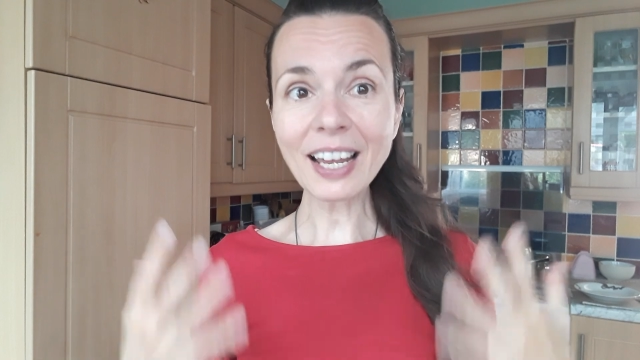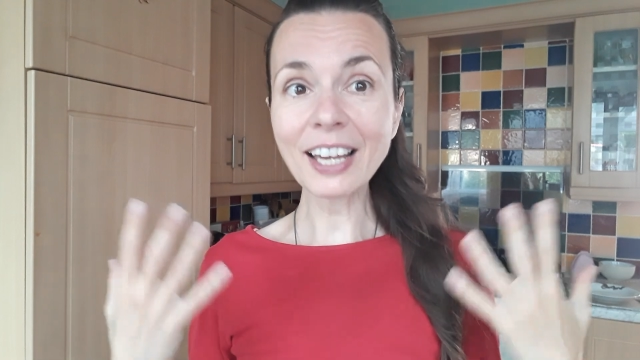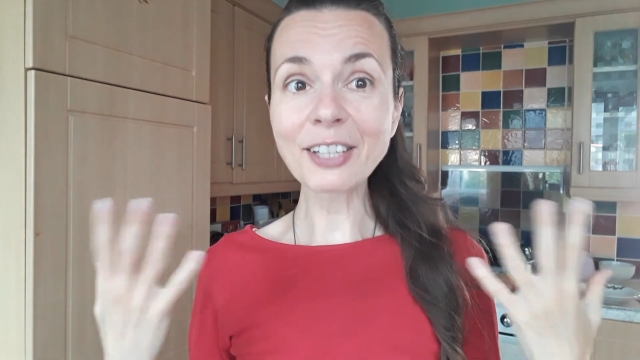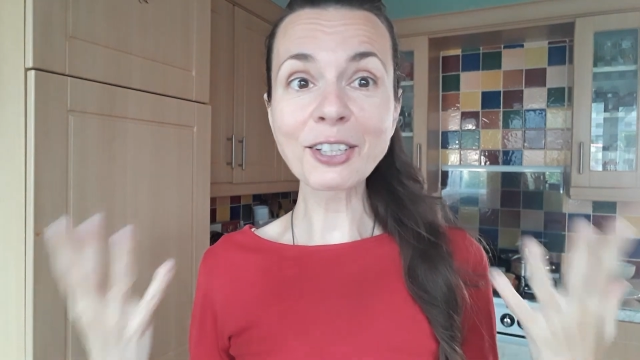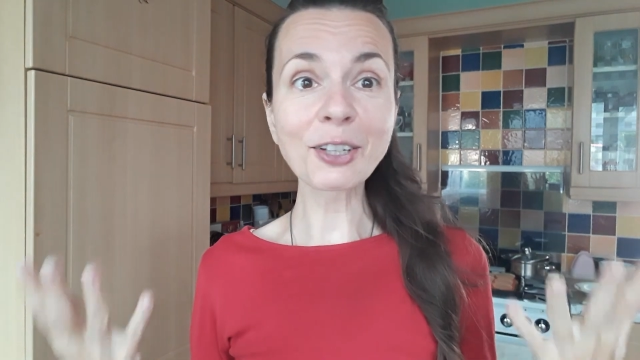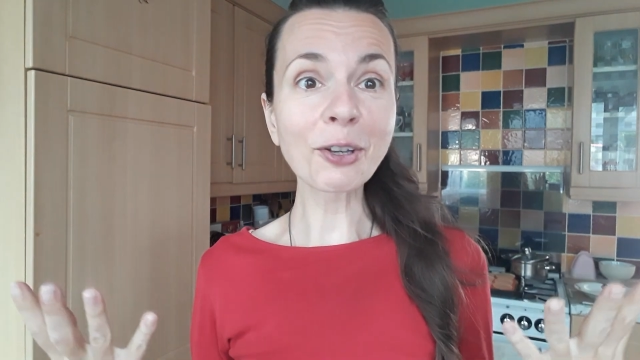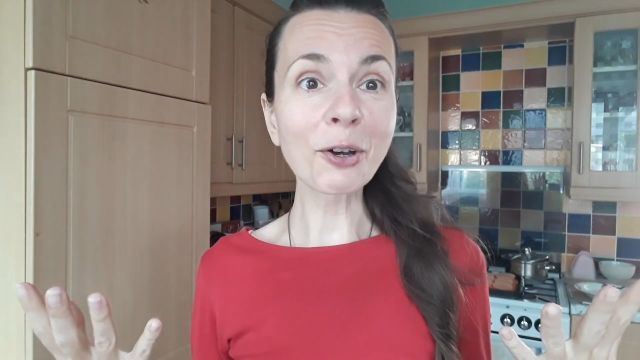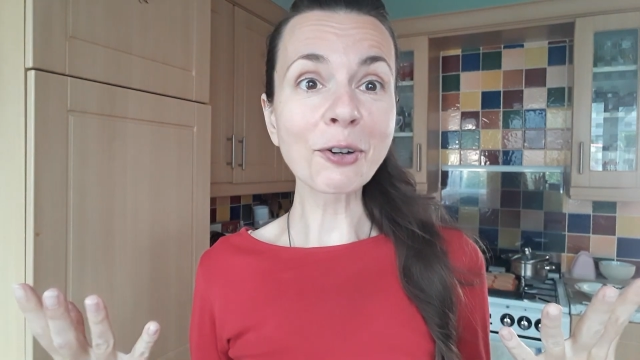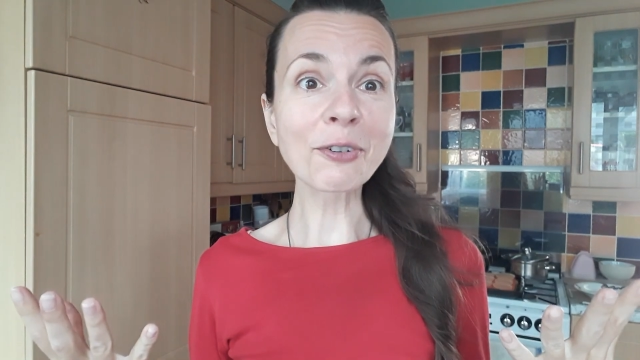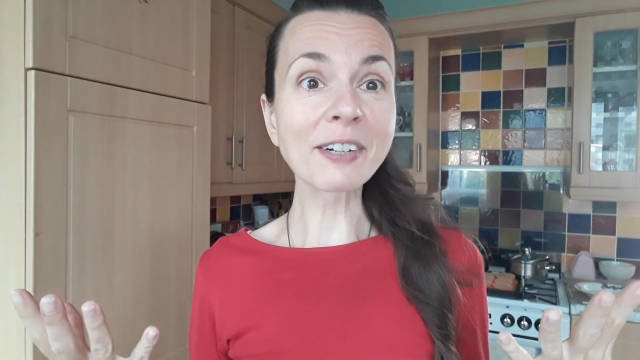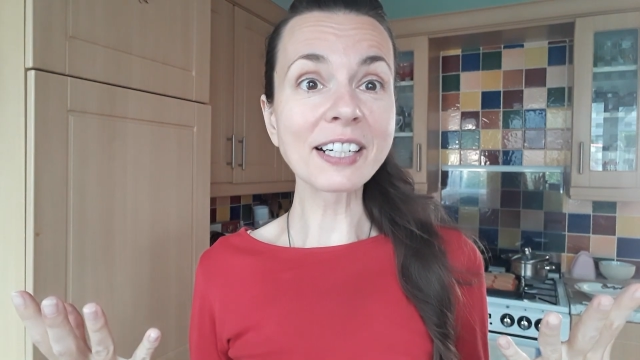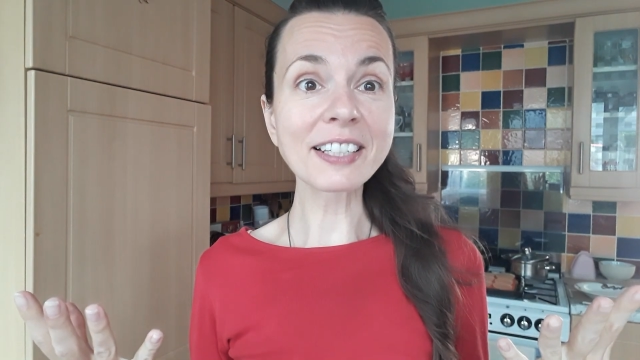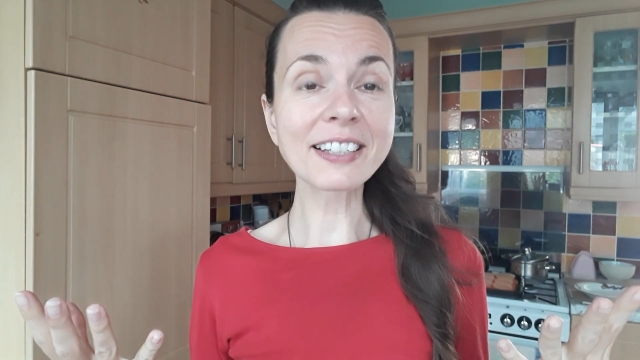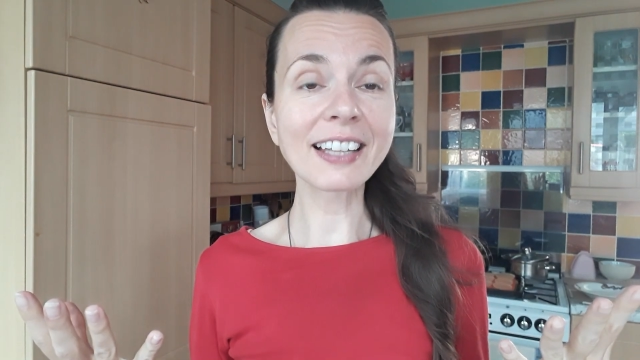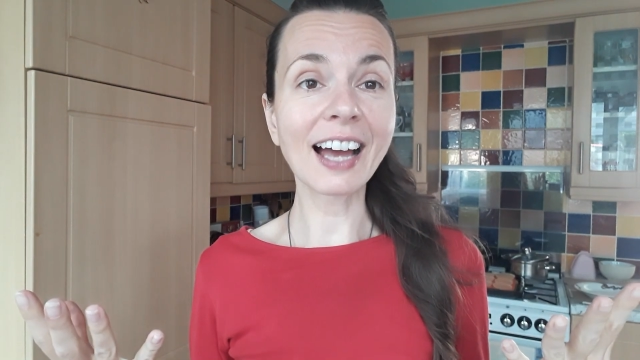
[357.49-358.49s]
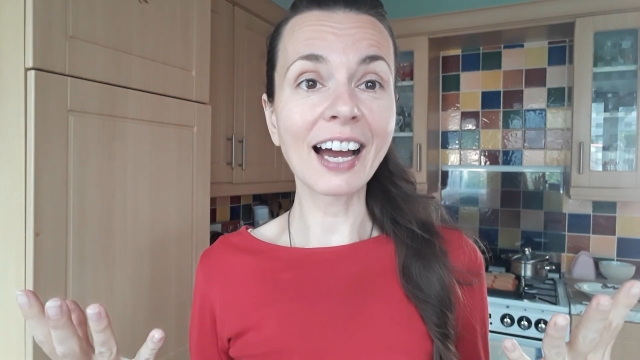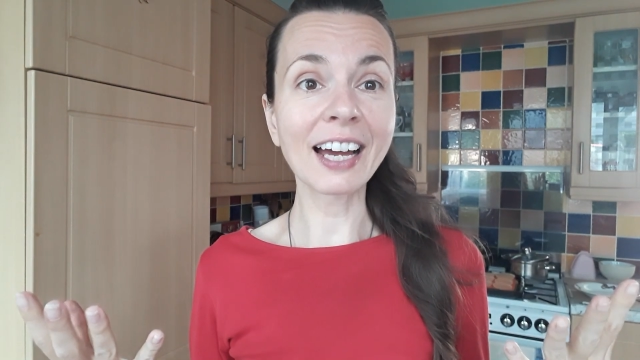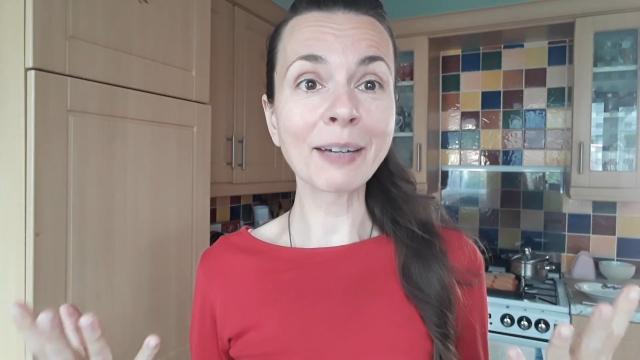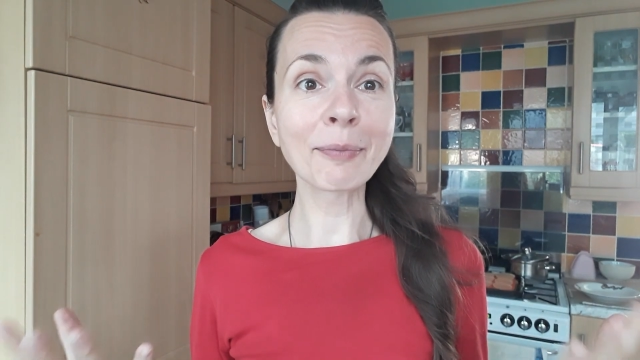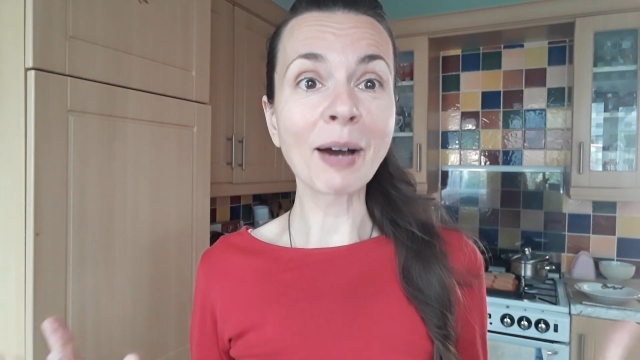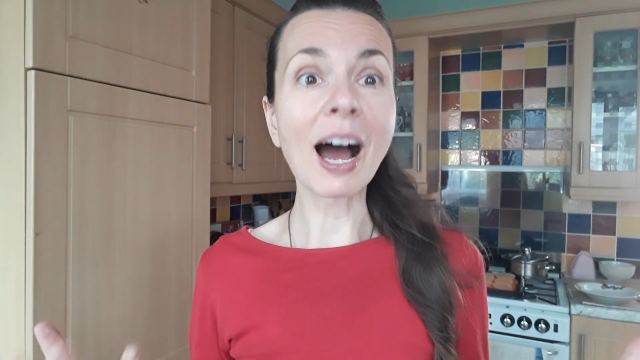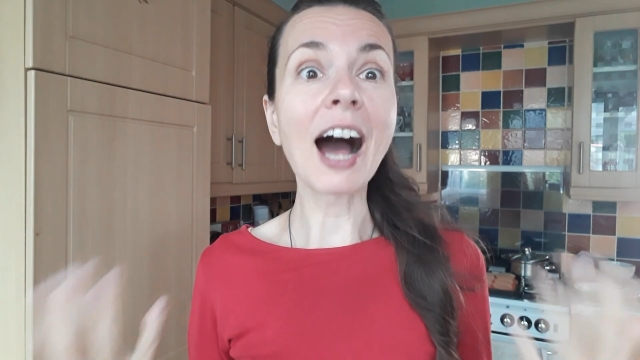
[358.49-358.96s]
Is it your first
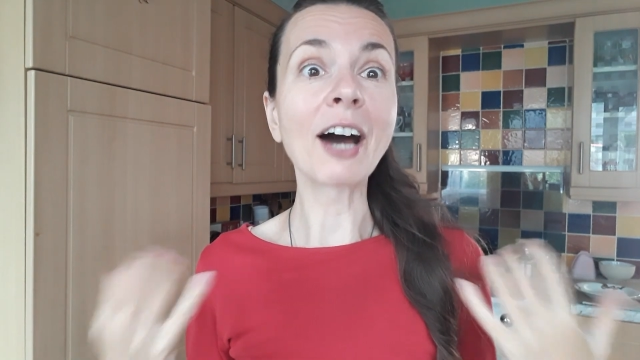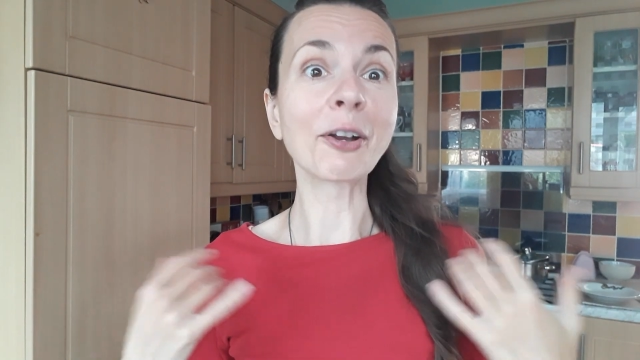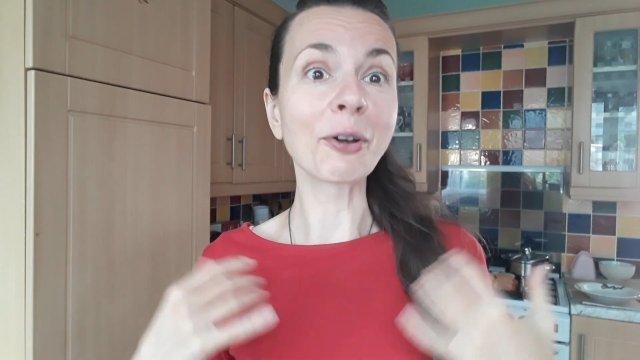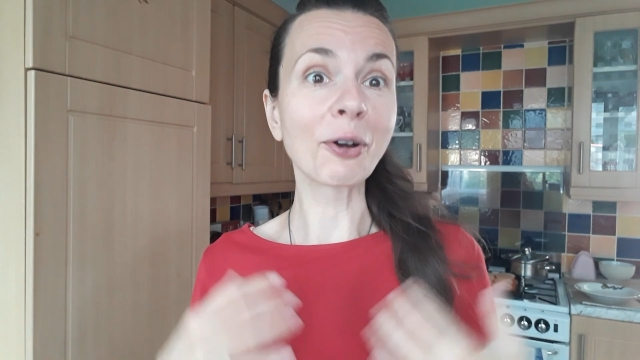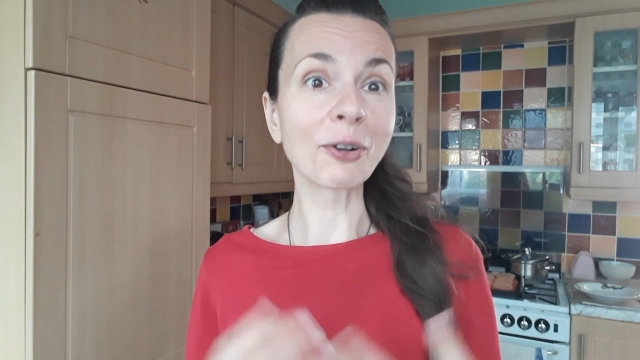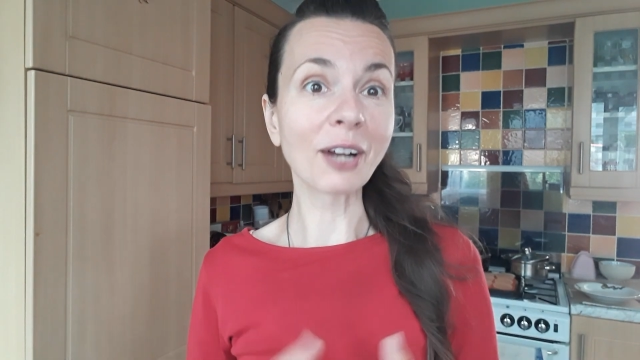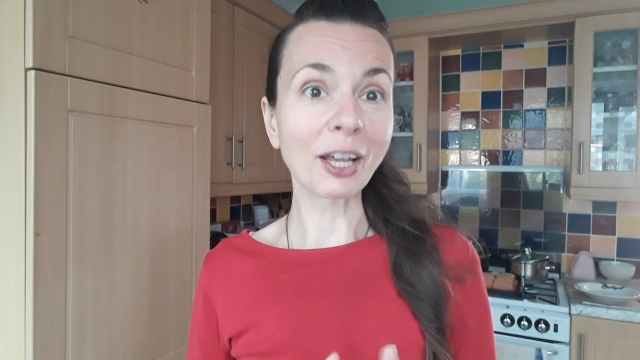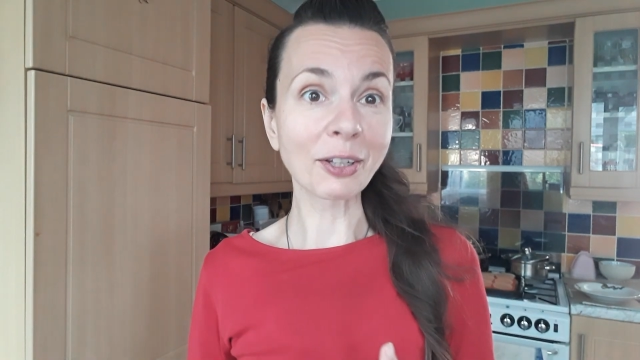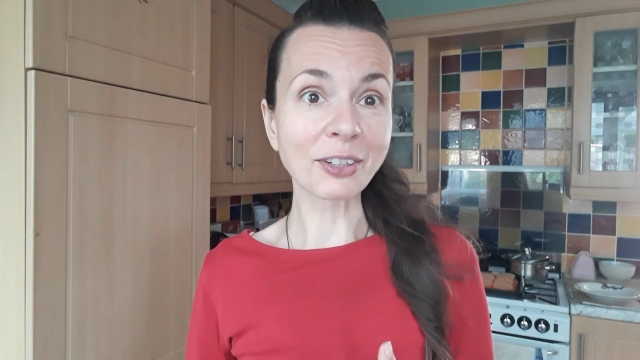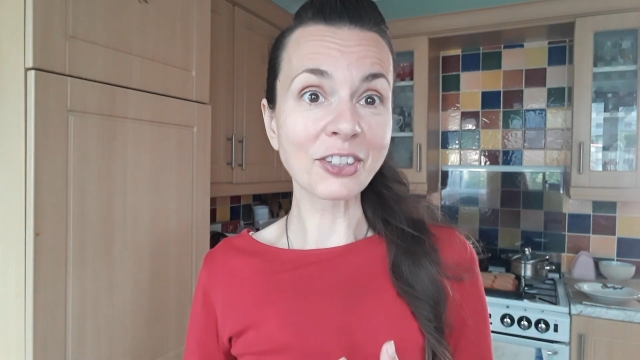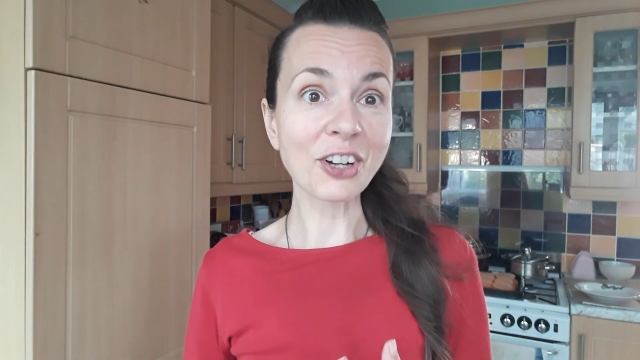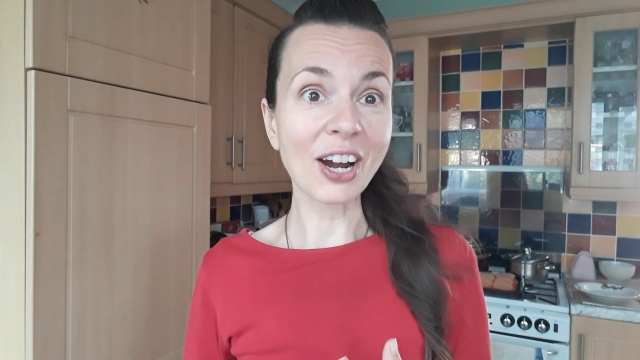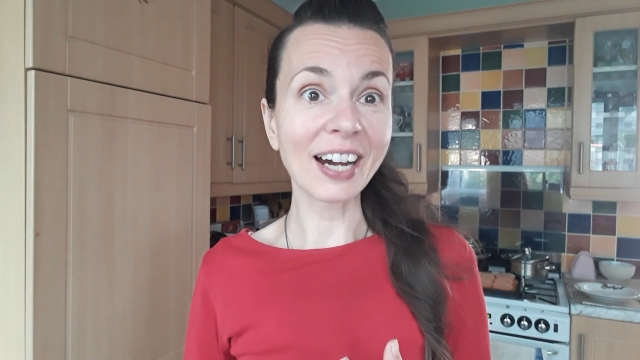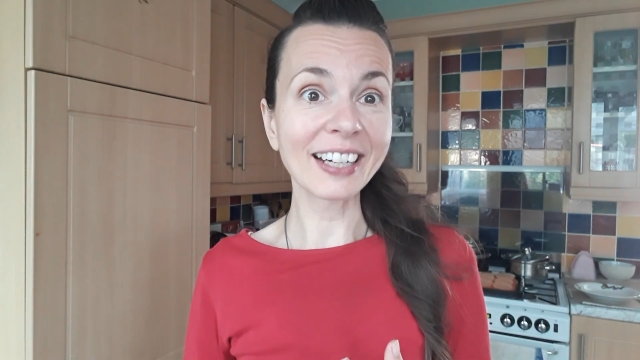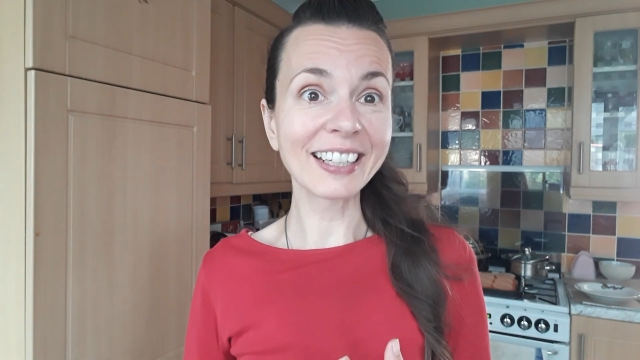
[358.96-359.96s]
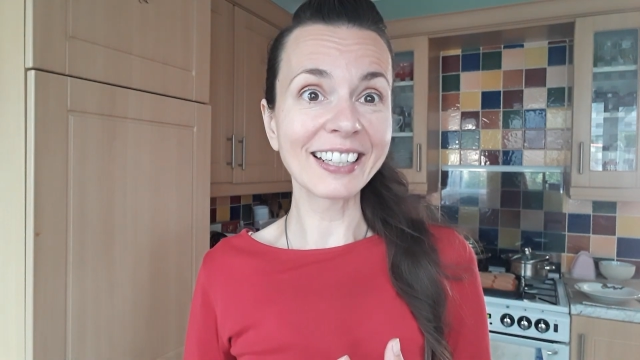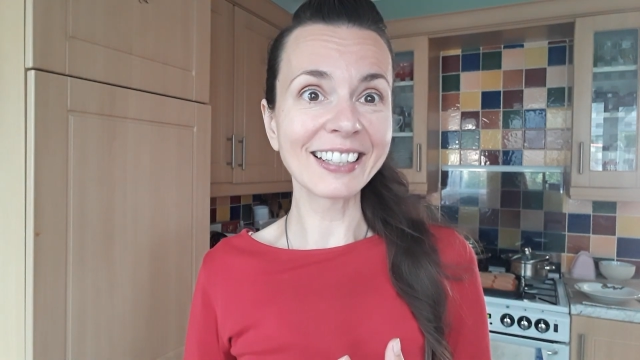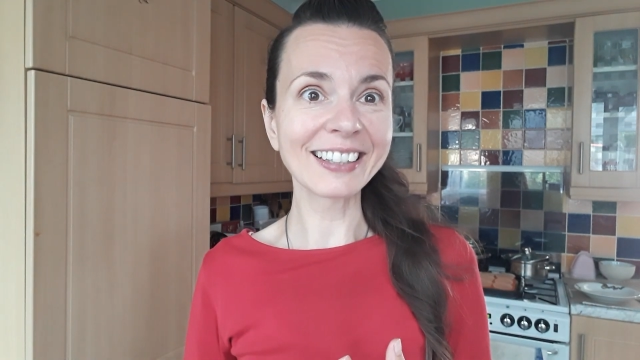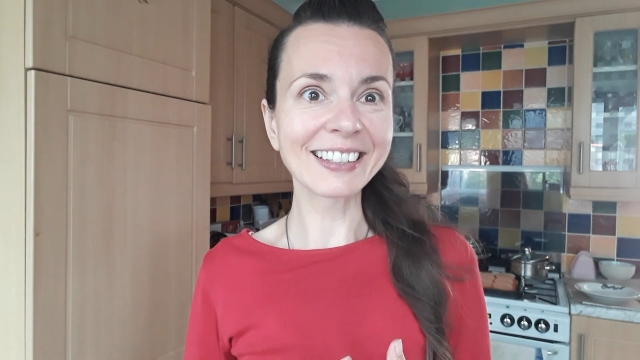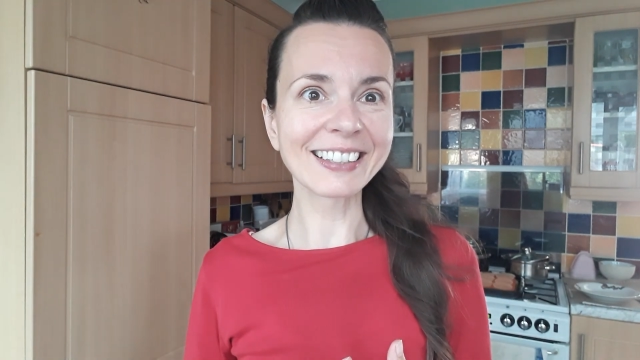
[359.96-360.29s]
time? Are you gonna try it?